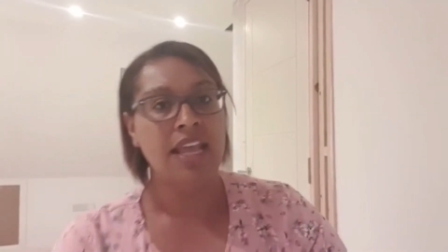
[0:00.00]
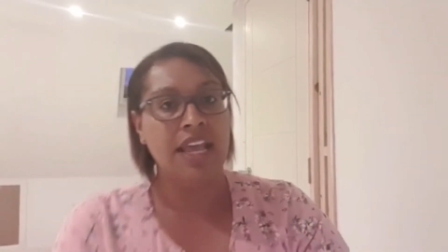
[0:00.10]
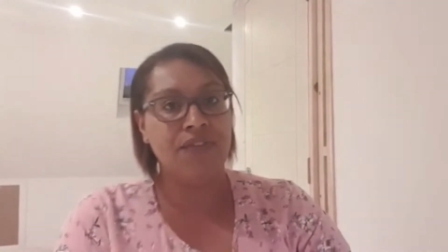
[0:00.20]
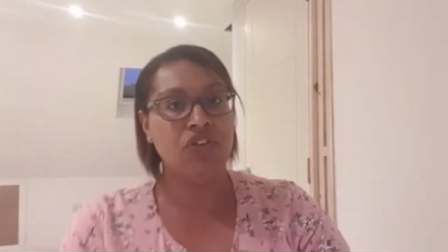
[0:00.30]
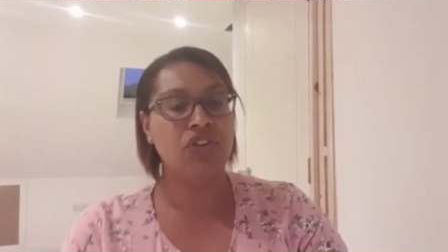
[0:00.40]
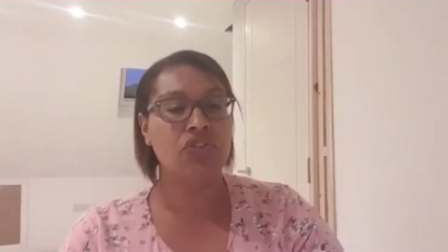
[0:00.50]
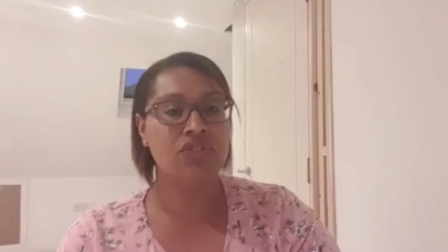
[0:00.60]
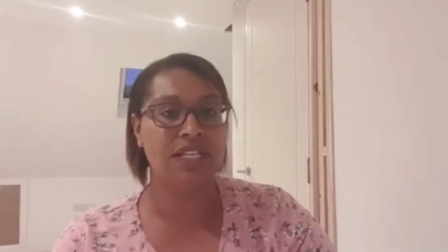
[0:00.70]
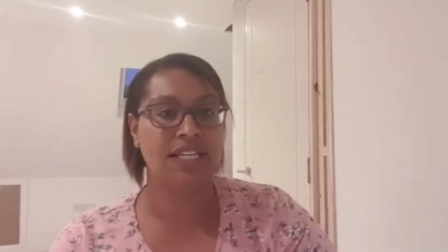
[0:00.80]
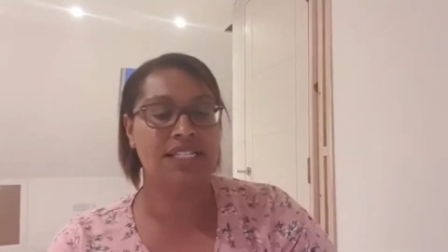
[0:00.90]
if you use
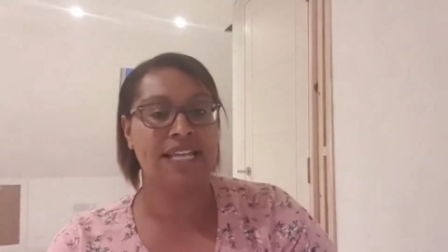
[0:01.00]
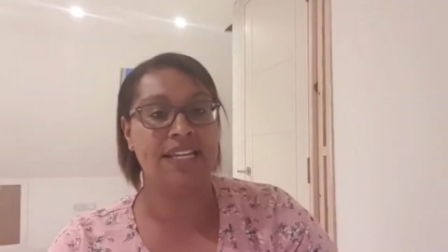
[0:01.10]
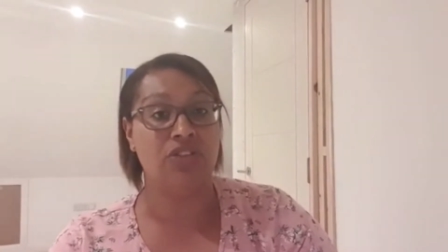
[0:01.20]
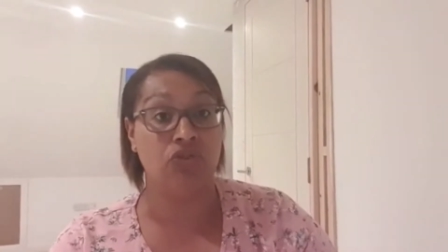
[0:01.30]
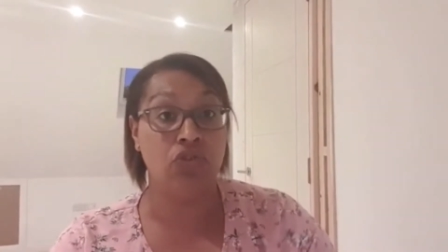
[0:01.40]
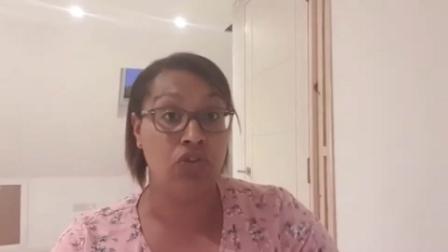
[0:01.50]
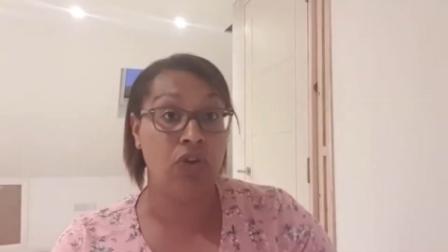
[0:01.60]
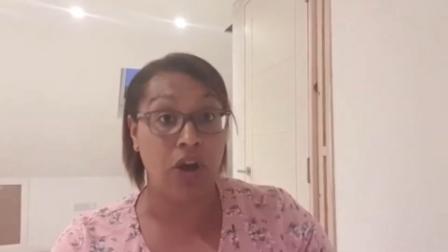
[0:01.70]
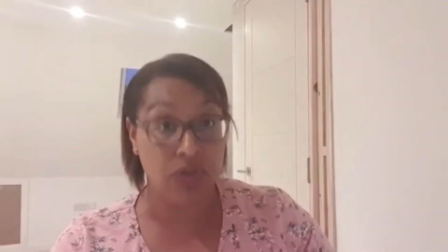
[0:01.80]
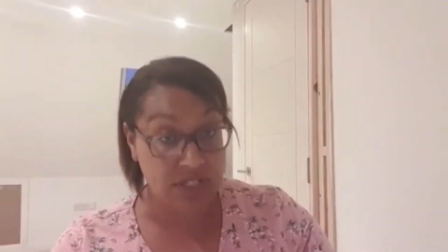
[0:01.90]
an extender or you
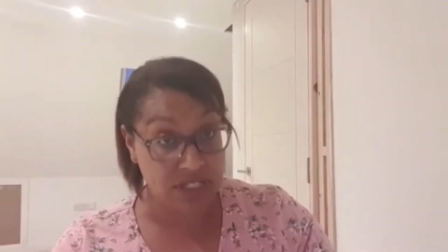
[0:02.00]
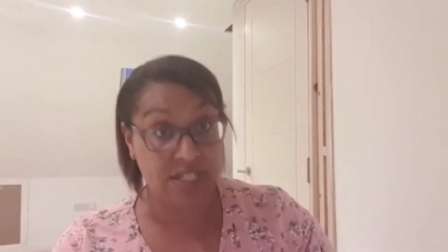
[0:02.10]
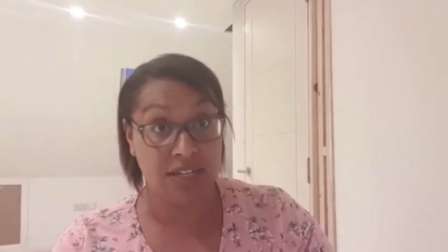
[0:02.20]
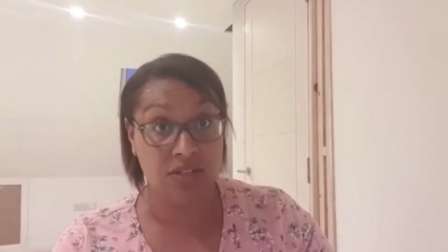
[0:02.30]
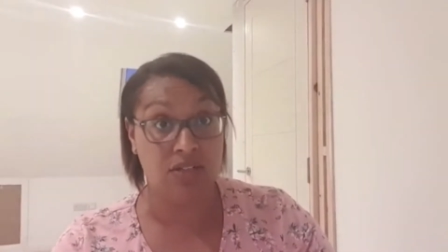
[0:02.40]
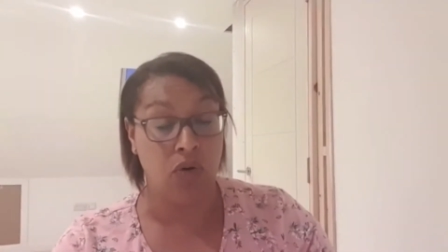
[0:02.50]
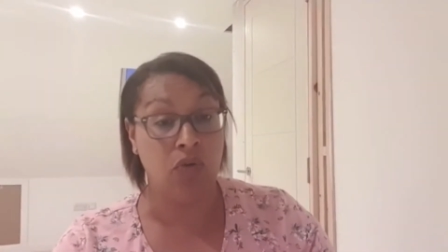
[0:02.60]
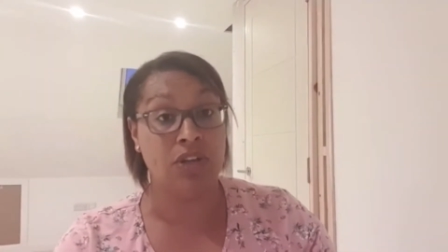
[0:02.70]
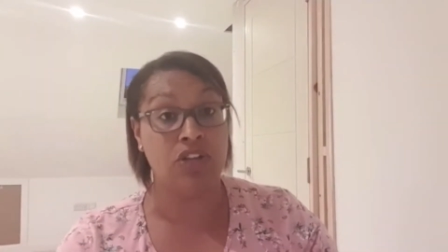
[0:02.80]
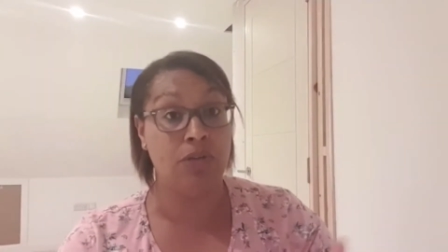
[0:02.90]
own a stud
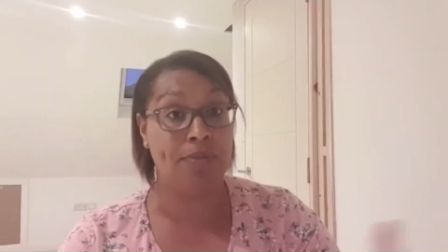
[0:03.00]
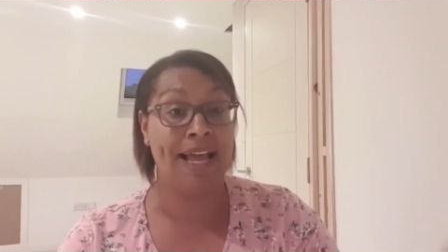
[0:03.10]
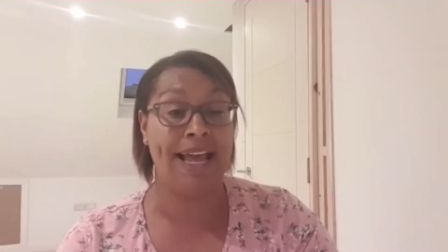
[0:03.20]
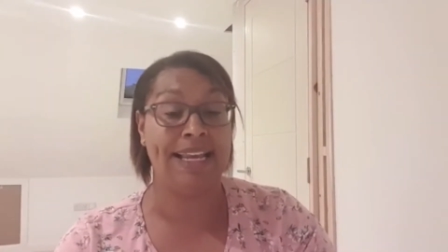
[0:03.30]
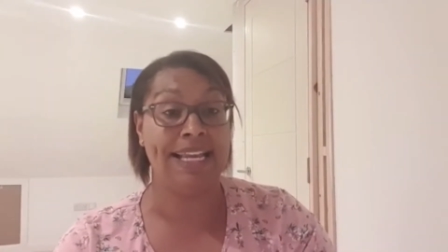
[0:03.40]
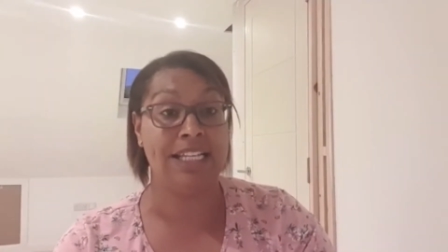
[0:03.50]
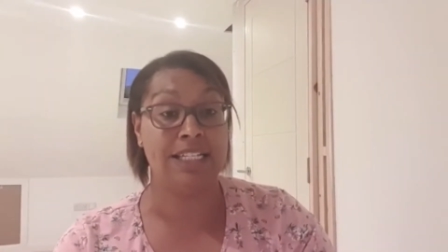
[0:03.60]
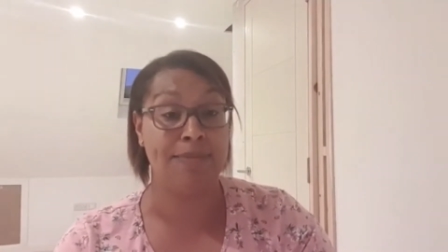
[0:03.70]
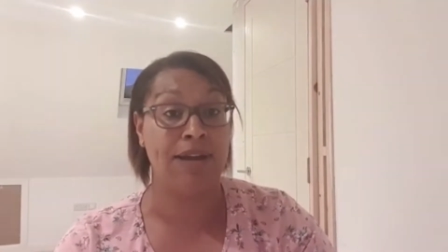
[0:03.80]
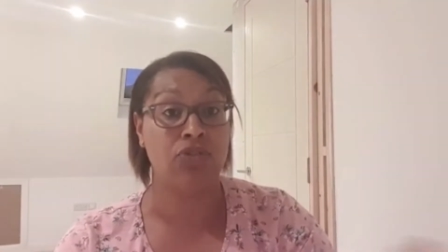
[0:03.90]
dog and you're planning to
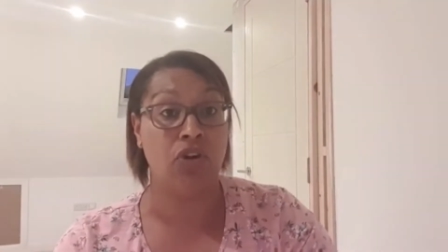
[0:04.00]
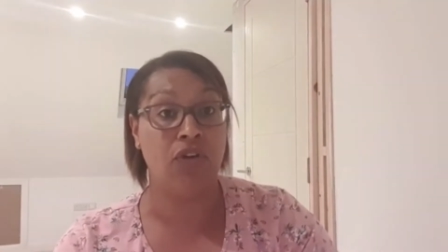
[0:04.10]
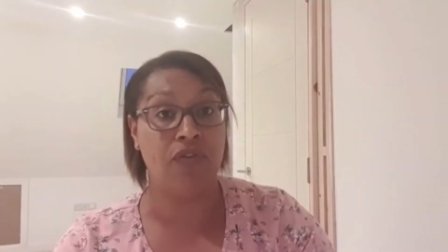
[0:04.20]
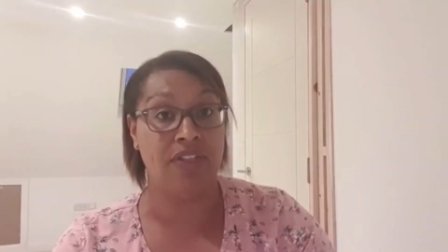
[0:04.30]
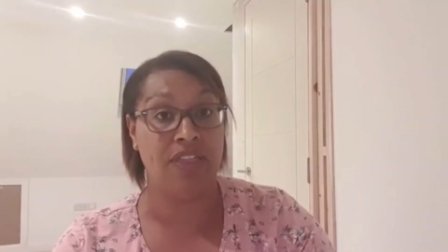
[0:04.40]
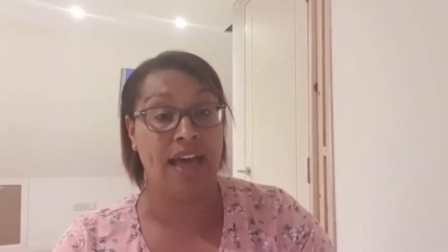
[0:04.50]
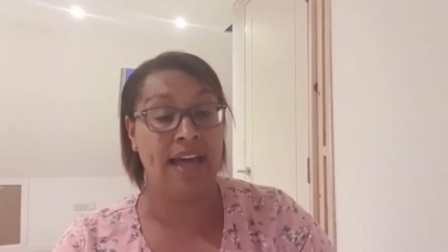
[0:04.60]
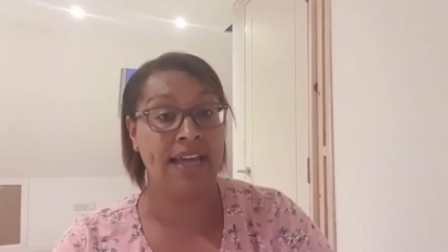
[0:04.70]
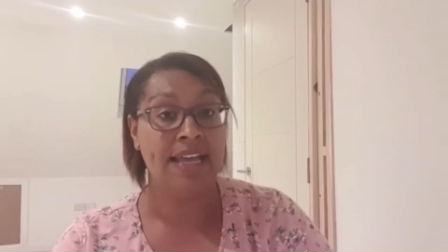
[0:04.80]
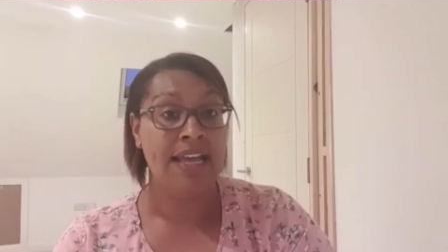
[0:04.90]
be able to offer that,